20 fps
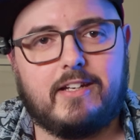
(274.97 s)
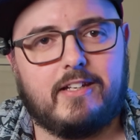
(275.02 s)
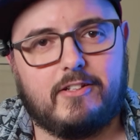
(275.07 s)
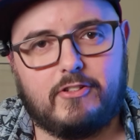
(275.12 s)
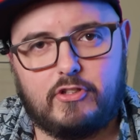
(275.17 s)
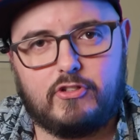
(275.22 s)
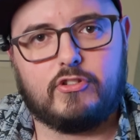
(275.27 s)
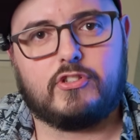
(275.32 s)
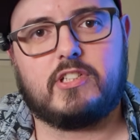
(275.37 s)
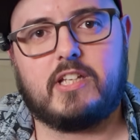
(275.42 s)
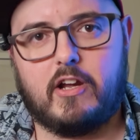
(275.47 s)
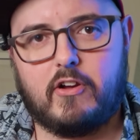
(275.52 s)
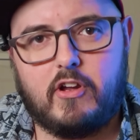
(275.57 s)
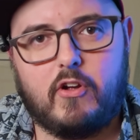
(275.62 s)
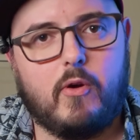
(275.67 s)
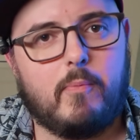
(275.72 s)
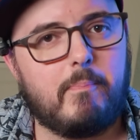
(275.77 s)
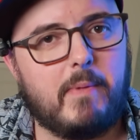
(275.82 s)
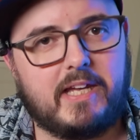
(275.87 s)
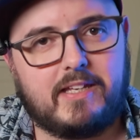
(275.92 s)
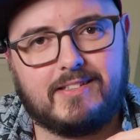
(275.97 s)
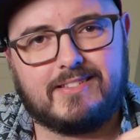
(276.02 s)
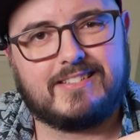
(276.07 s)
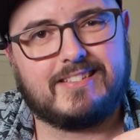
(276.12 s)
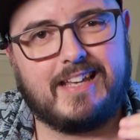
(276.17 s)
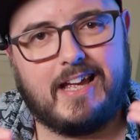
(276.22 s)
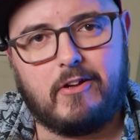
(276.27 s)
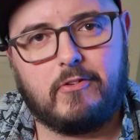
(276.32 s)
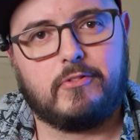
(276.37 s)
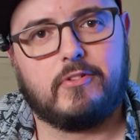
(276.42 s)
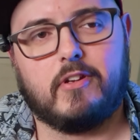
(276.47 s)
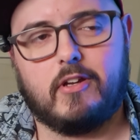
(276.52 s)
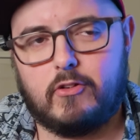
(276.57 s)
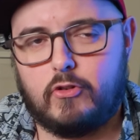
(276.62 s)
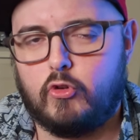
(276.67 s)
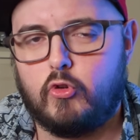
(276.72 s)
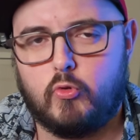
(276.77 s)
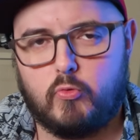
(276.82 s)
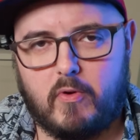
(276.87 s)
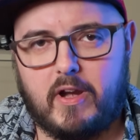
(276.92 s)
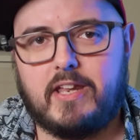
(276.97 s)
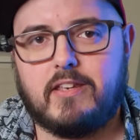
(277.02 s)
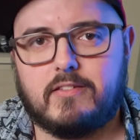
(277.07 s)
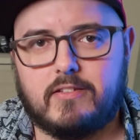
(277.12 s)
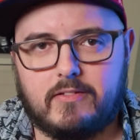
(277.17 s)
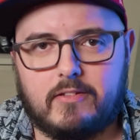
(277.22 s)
it into your stereo and make it sound great.